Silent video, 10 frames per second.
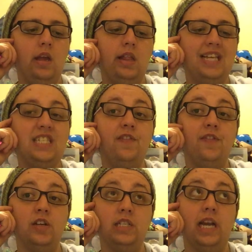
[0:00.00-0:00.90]
This is the
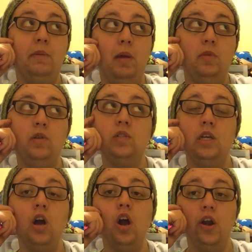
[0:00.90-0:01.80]
first time I'm
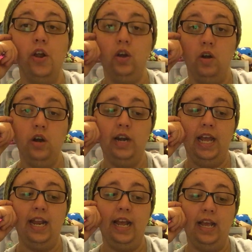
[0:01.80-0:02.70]
using her yarn
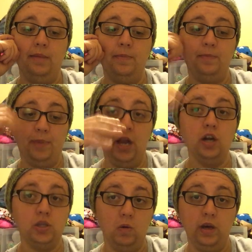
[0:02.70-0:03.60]
in a
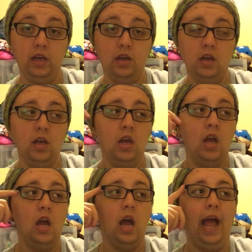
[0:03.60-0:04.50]
bigger toy.
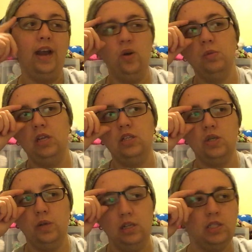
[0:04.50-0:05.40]
I normally
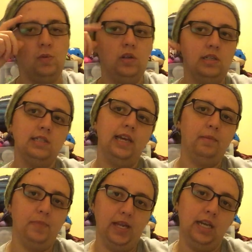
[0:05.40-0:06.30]
do it in the smalls
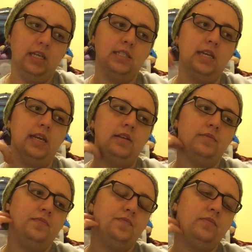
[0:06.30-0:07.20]
like biddies
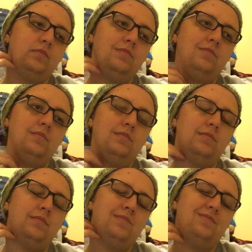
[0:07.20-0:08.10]
and
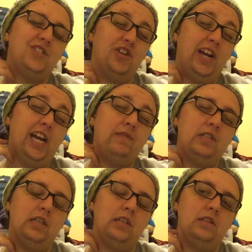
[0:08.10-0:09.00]

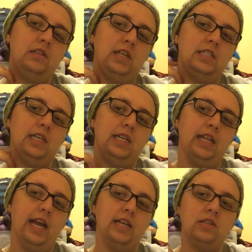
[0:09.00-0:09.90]
giraffes and things like
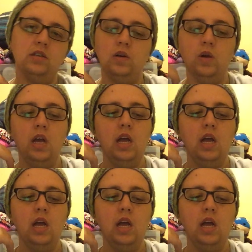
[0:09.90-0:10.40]
that. So